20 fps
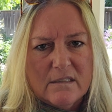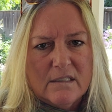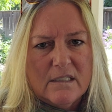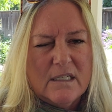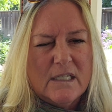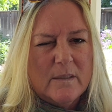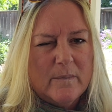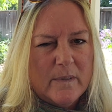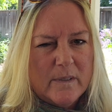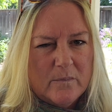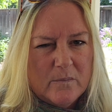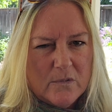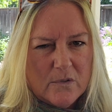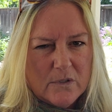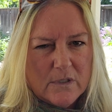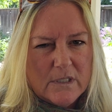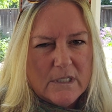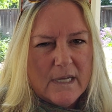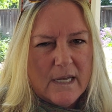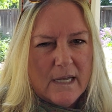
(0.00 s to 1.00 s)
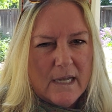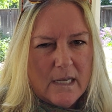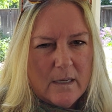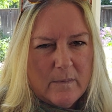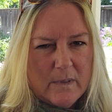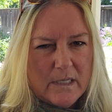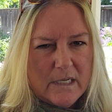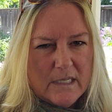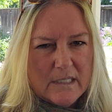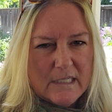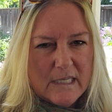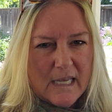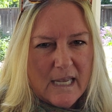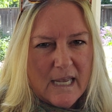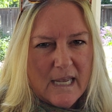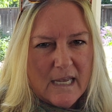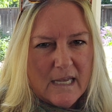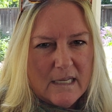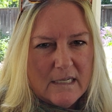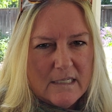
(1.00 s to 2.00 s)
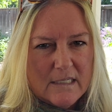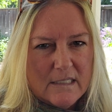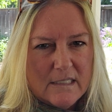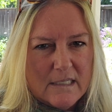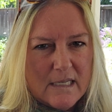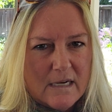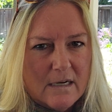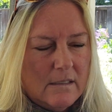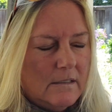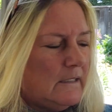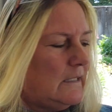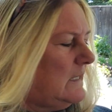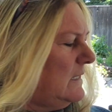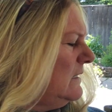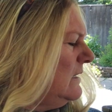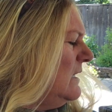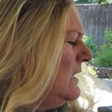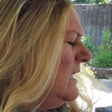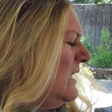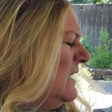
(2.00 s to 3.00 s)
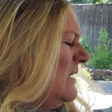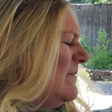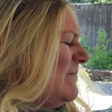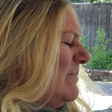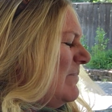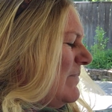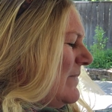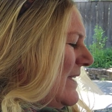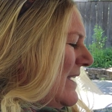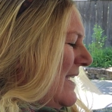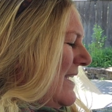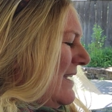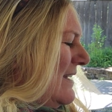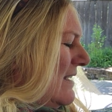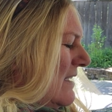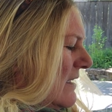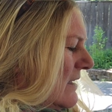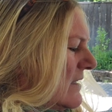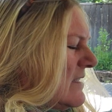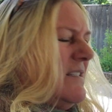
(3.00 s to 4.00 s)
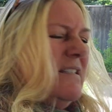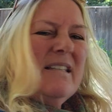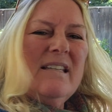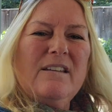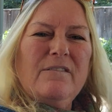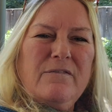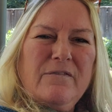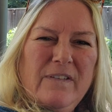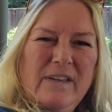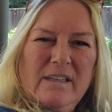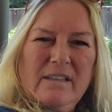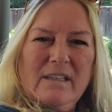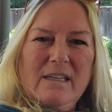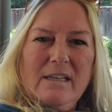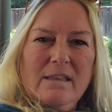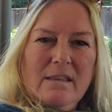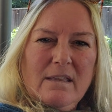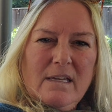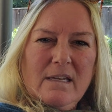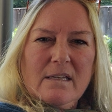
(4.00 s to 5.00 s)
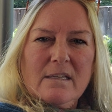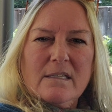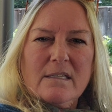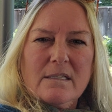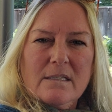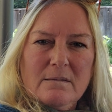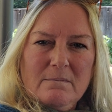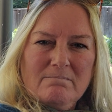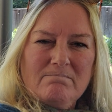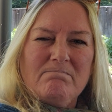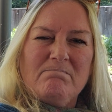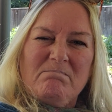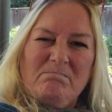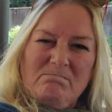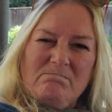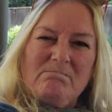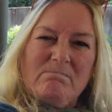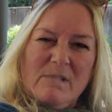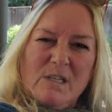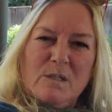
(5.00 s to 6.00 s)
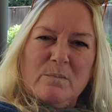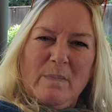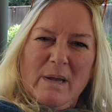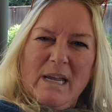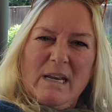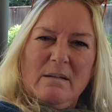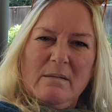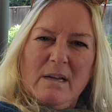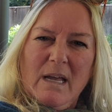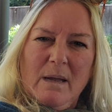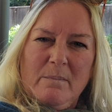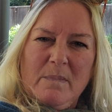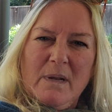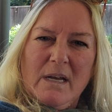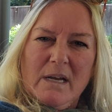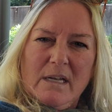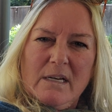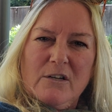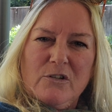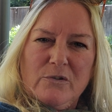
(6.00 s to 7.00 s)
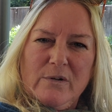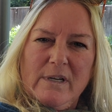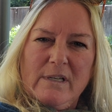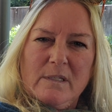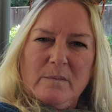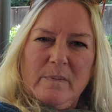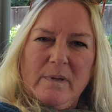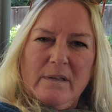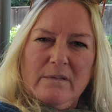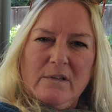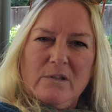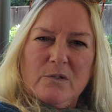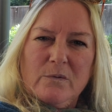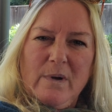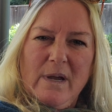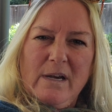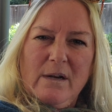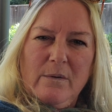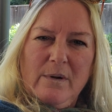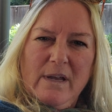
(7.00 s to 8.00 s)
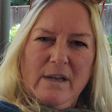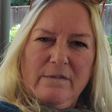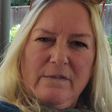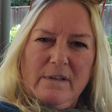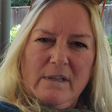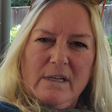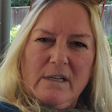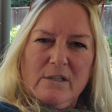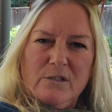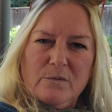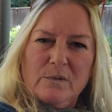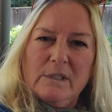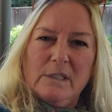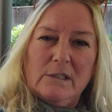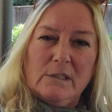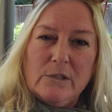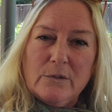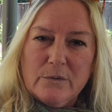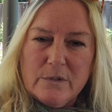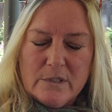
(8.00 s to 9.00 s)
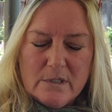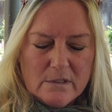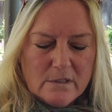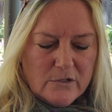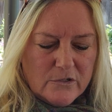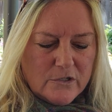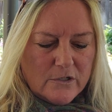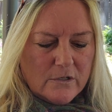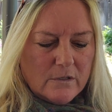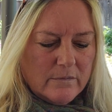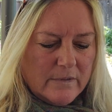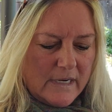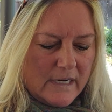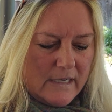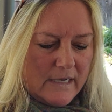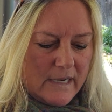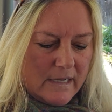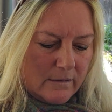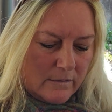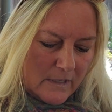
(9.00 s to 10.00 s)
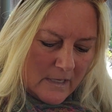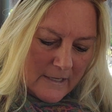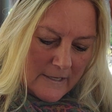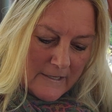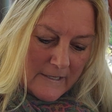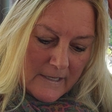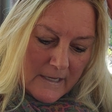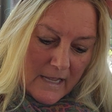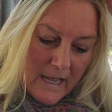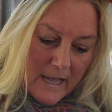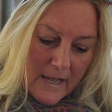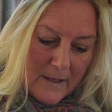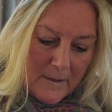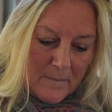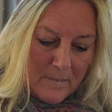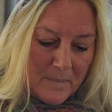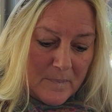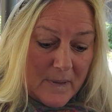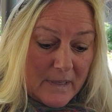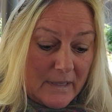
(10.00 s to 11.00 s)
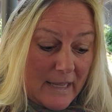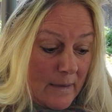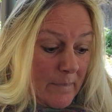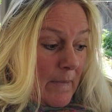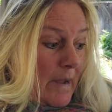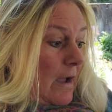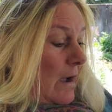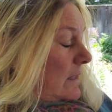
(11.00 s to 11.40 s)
a little bit more time in its can to settle in. And honestly, feeling this I'm not going to transplant this right away. I feel like it's really loose in the dirt right now. But like my